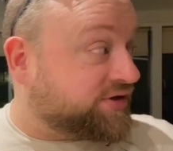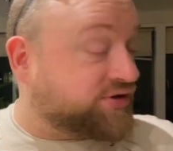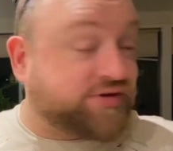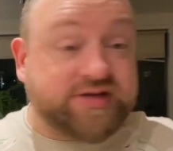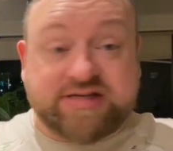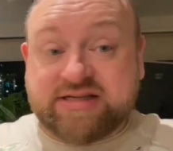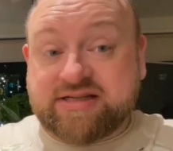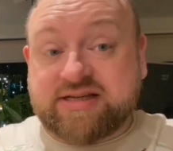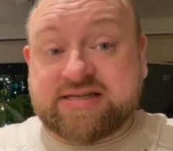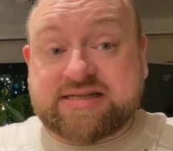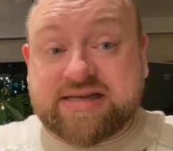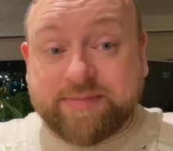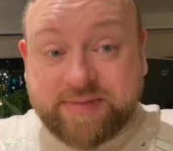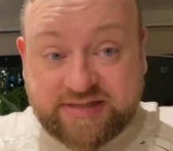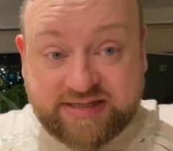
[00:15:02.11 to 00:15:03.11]
So this is a
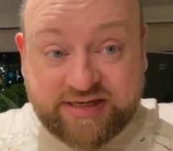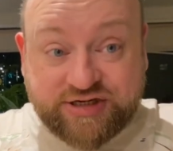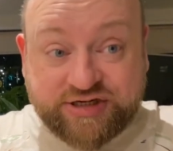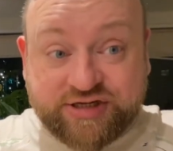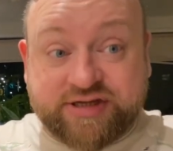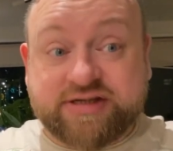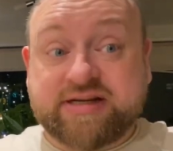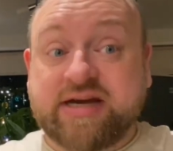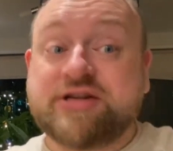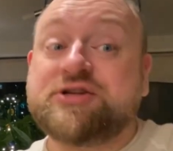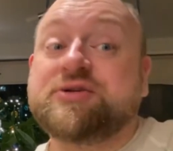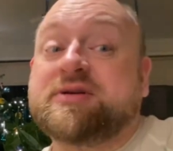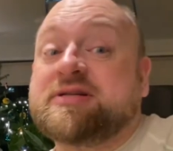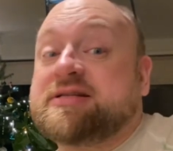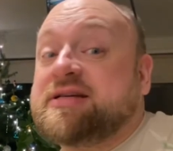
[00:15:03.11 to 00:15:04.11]
summer t-shirt, as you
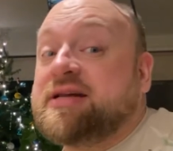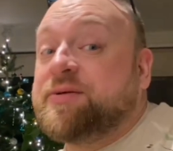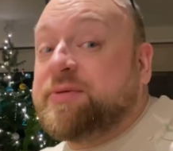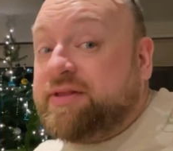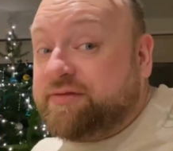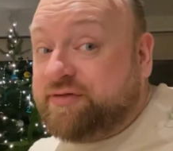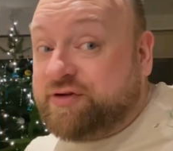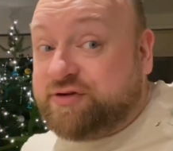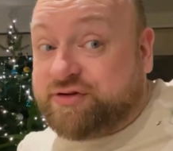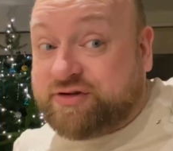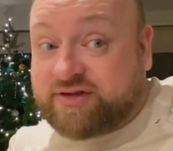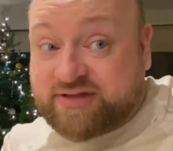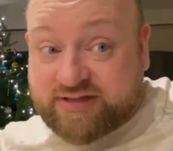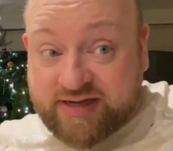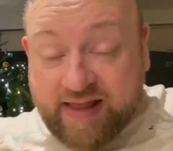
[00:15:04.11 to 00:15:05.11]
can see, with the
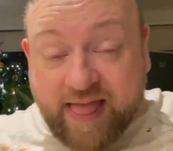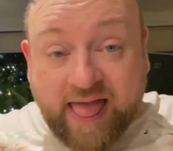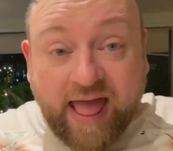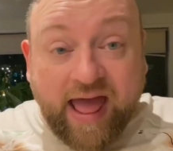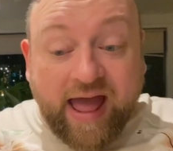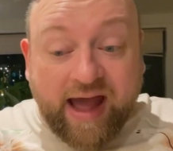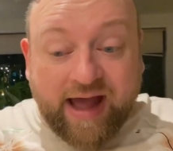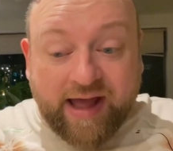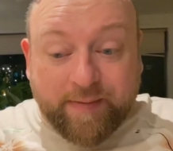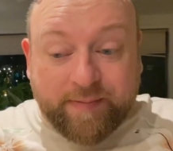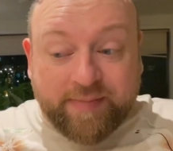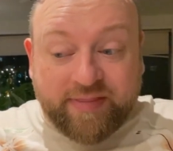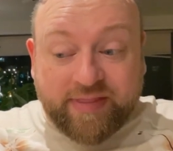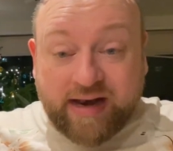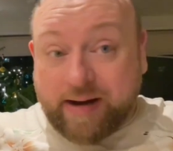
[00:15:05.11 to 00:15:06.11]
florals
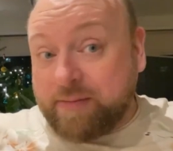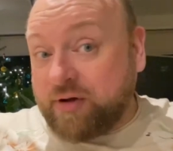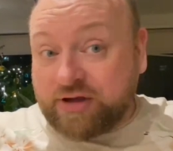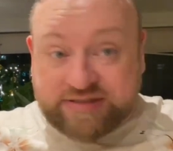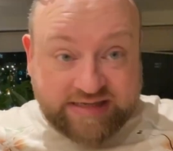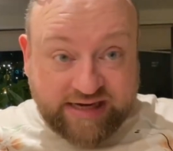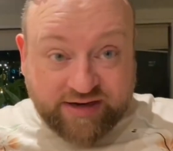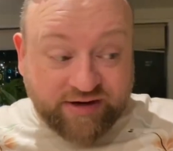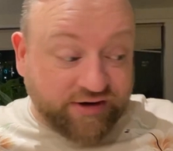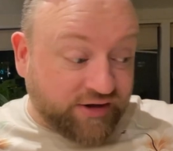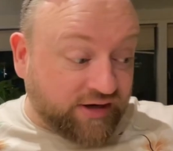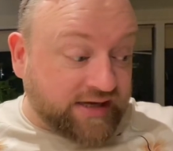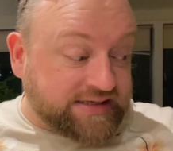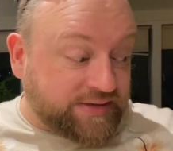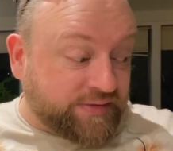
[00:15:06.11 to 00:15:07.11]
um, that I'm not taking on
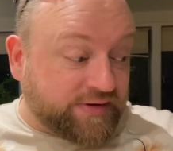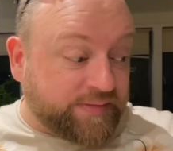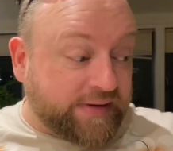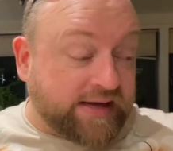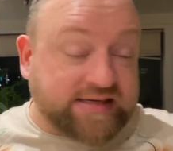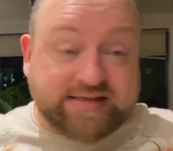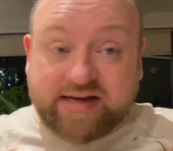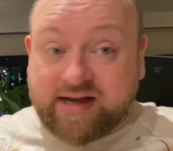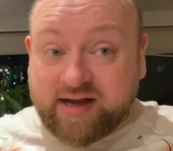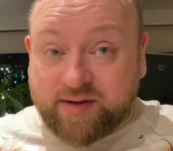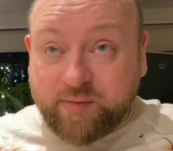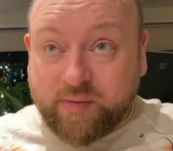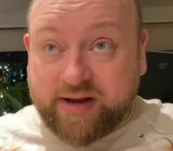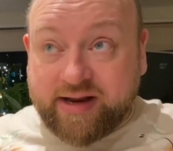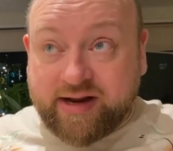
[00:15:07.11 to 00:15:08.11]
holiday with me because I
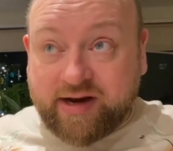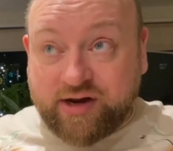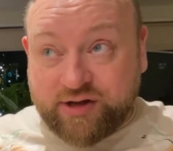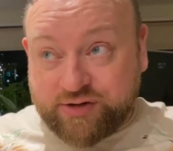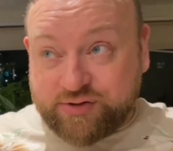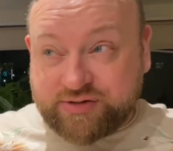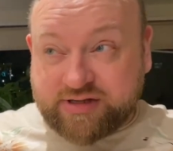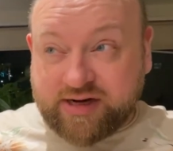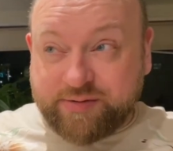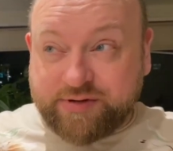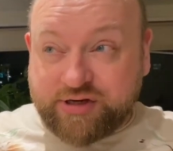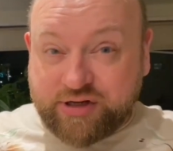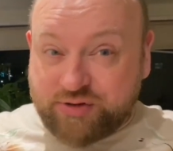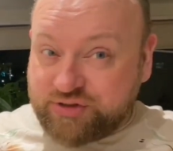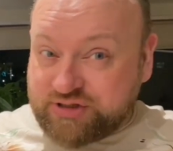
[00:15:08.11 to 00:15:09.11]
can't wear clothes that I would
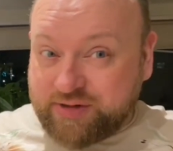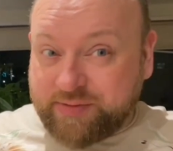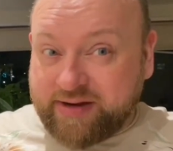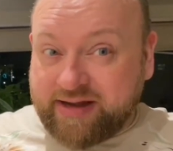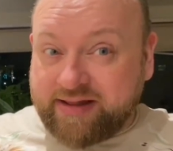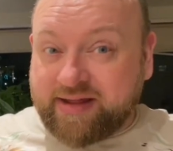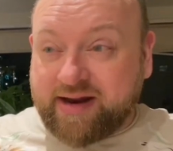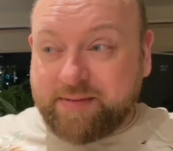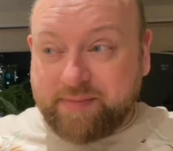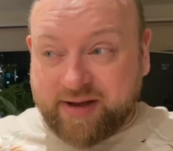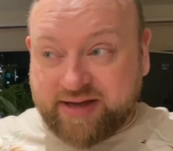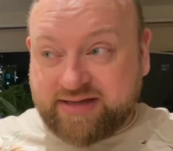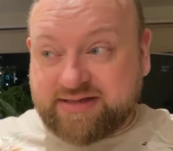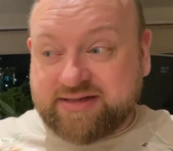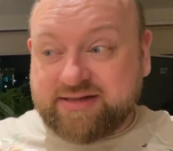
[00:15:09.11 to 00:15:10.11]
usually wear that I
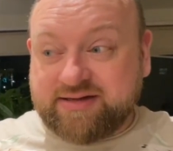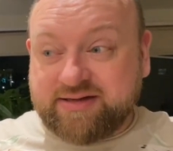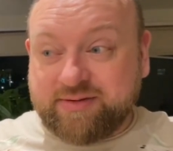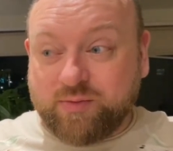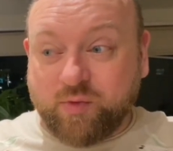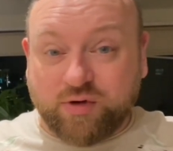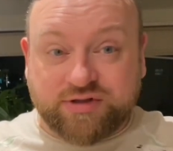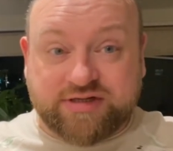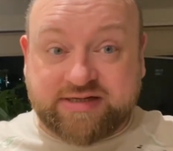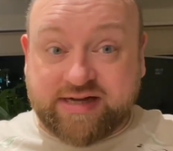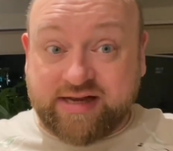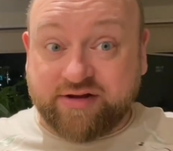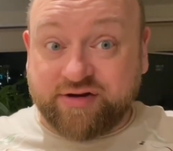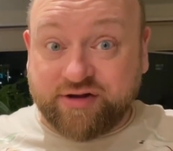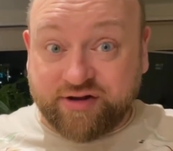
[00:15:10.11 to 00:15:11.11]
might want to
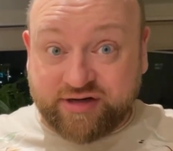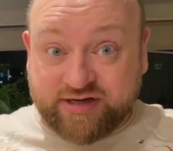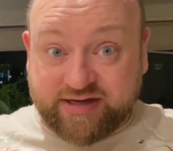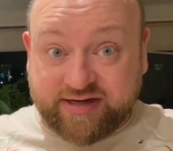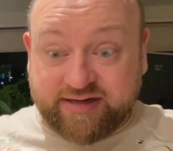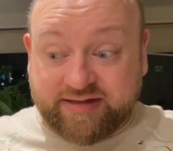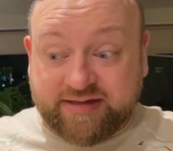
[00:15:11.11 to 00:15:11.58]
take on holiday